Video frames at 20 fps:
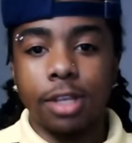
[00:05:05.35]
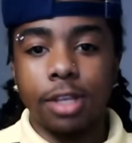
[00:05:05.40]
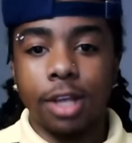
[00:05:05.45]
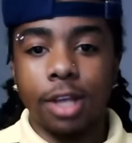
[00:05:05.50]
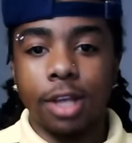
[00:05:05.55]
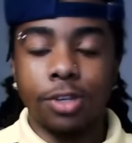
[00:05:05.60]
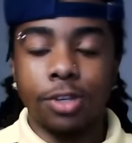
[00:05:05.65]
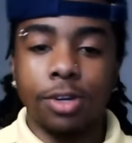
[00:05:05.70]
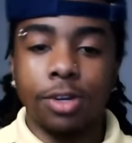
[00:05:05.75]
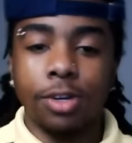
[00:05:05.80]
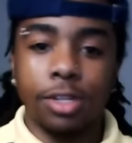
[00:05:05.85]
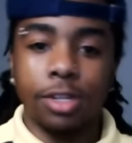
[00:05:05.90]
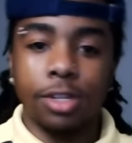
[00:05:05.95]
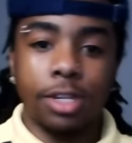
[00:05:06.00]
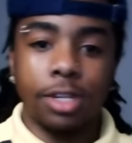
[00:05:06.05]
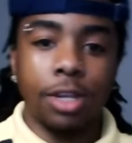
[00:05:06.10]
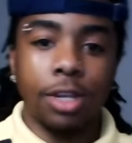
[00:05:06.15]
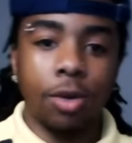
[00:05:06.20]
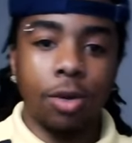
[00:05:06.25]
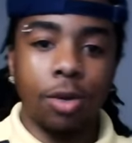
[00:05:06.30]
I started
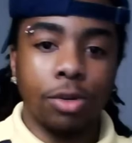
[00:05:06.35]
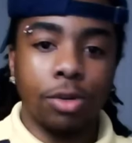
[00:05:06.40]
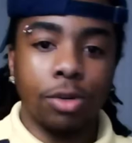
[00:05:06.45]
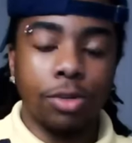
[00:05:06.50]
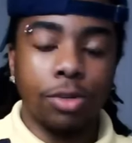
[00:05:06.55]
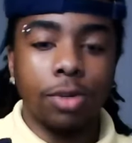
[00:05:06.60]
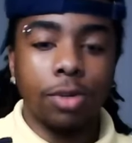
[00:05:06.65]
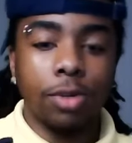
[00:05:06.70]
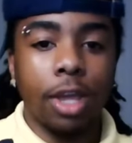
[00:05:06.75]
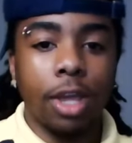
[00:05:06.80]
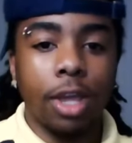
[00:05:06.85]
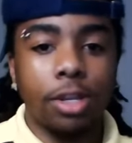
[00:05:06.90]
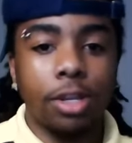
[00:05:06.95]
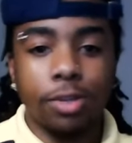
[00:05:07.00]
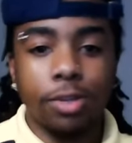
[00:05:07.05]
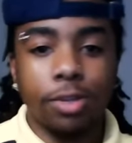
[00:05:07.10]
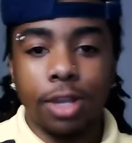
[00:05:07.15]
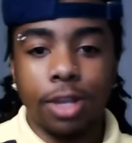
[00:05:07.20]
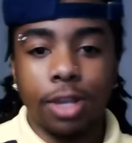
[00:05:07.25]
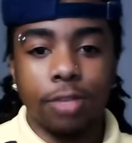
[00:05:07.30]
T on June 8,
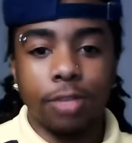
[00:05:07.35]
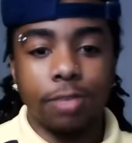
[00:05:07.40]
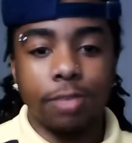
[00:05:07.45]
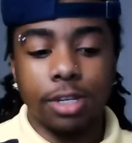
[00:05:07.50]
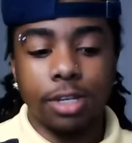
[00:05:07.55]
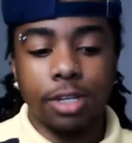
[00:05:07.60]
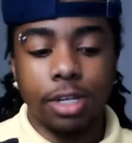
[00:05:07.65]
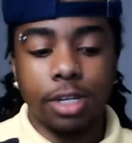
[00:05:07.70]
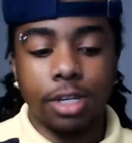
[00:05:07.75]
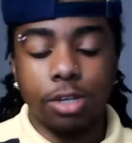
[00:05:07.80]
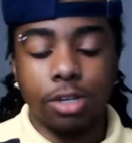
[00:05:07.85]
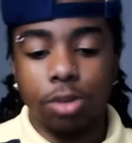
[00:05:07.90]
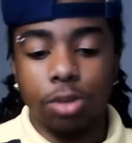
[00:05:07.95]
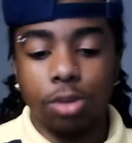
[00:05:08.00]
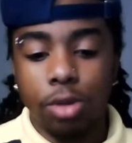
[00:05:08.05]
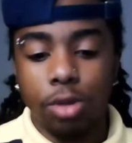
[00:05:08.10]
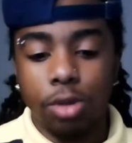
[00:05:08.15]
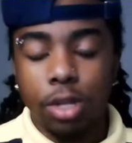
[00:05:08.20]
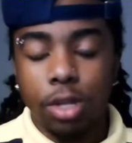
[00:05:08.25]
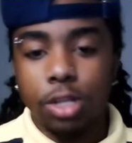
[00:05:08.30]
2015,
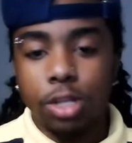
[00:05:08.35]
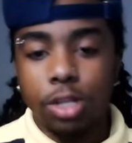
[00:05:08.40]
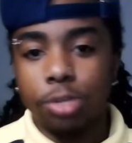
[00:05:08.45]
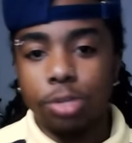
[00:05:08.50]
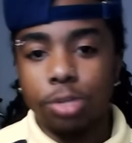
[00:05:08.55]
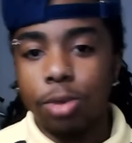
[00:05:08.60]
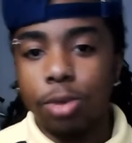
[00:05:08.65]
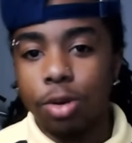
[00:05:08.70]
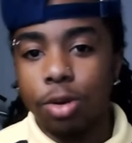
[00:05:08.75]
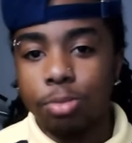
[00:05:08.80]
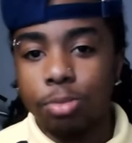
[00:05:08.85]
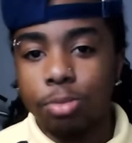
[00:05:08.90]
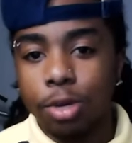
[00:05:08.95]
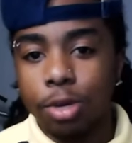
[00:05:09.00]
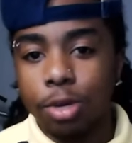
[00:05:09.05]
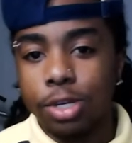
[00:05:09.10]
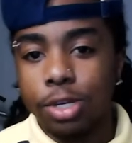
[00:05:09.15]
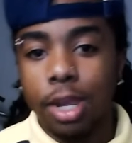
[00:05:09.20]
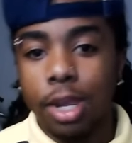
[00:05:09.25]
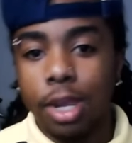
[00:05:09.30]
so tomorrow's
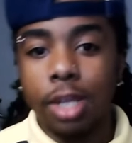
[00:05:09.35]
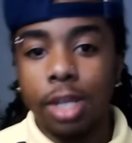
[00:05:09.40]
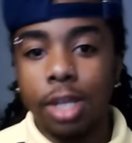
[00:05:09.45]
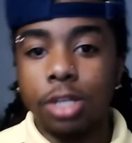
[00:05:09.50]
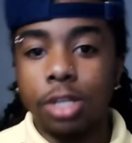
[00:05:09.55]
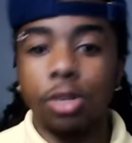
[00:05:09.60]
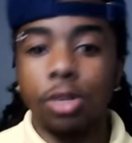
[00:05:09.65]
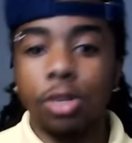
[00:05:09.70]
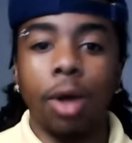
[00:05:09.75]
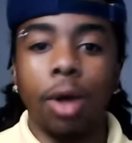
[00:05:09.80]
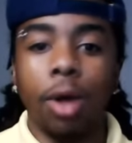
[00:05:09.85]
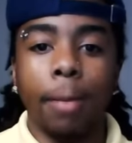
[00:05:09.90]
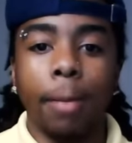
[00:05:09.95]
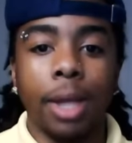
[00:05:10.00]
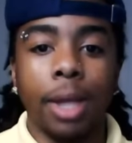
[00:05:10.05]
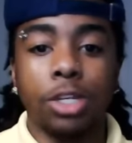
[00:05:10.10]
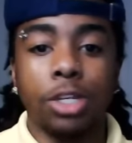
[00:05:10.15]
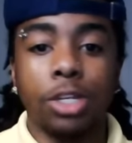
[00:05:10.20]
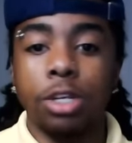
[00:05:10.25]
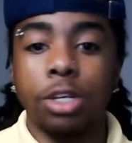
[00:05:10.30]
March 8th, so I'm
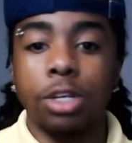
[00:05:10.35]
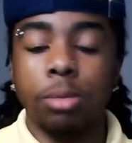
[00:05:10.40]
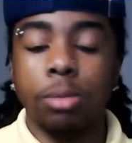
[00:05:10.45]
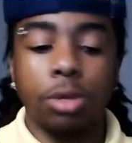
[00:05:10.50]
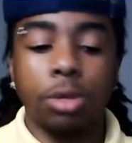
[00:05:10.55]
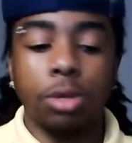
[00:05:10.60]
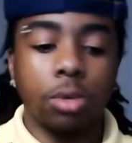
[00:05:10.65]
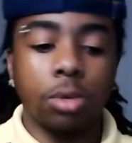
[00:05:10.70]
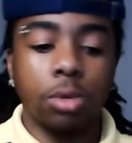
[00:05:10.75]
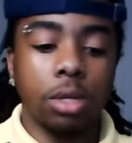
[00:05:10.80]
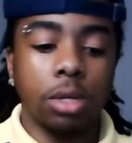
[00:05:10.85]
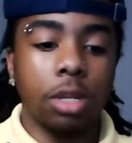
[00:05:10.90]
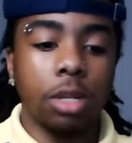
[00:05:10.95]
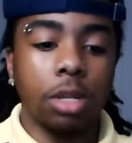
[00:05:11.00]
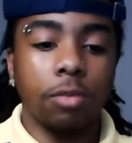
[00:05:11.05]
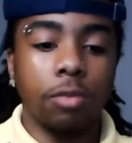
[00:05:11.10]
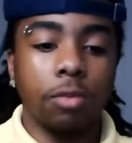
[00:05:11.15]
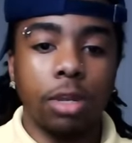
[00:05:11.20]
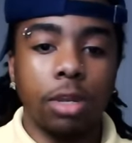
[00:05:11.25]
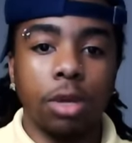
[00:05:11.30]
actually going to be doing
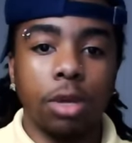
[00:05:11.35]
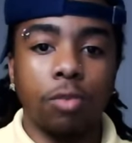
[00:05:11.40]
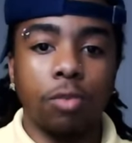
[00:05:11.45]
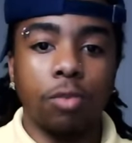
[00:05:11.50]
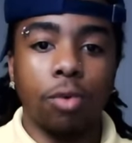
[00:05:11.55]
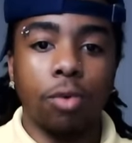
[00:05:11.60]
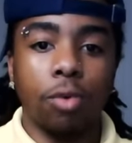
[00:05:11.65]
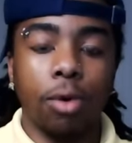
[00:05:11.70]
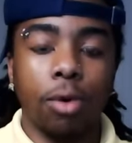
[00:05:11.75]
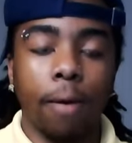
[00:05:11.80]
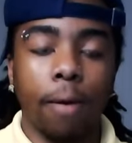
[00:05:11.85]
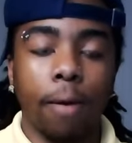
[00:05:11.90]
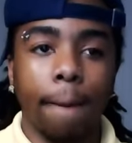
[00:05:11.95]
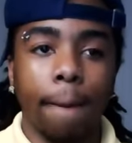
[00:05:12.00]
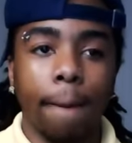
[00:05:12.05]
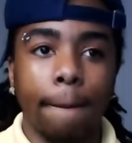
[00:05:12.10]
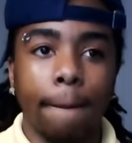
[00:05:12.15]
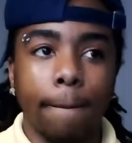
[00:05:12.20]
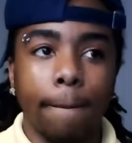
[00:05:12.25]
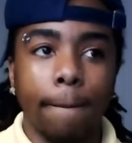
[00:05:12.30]
another video for,
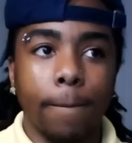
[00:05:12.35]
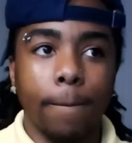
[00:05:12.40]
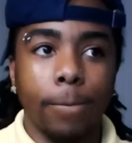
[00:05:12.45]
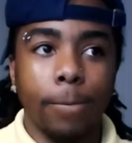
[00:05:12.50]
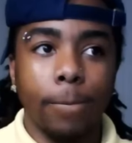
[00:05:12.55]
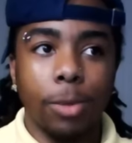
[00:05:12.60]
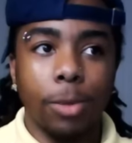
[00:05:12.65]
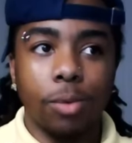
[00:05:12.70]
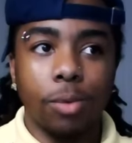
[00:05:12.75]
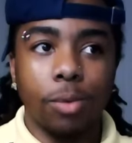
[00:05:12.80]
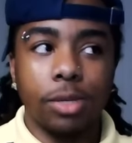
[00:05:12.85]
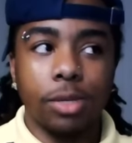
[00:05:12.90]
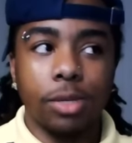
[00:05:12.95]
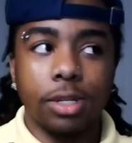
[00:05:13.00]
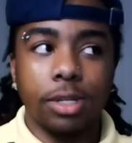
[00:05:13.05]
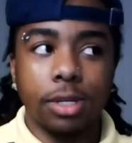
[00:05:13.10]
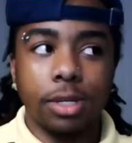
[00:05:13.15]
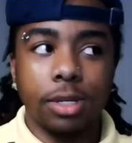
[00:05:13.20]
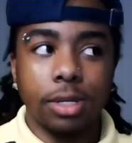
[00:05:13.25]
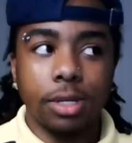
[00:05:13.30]
what is
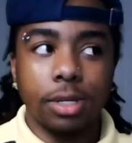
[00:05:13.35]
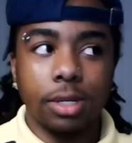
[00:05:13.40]
it,